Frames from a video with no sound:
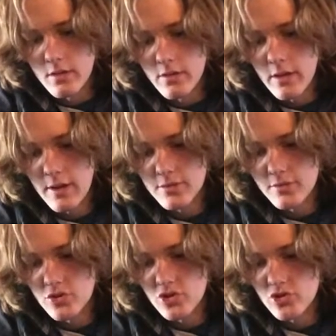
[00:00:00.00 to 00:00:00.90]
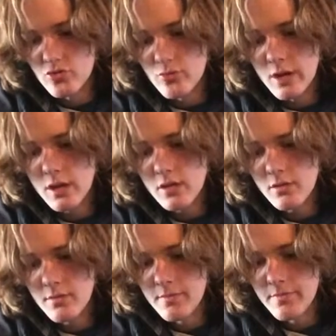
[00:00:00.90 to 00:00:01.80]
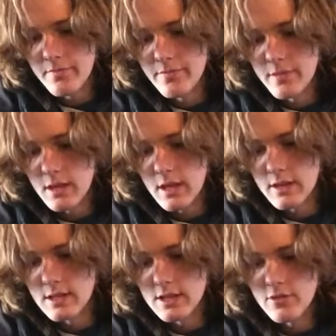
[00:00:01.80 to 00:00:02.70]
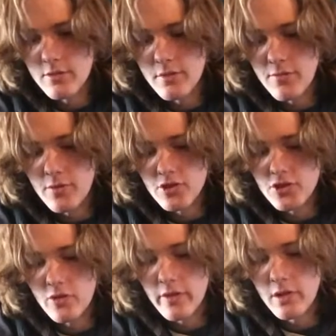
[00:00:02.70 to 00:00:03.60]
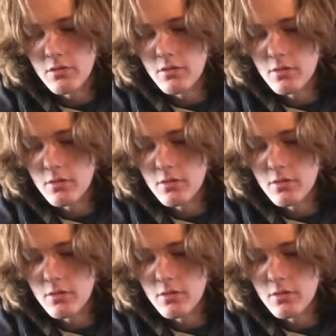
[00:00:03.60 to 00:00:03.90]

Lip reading: So we have some string. Guess that's going to be for the sewing.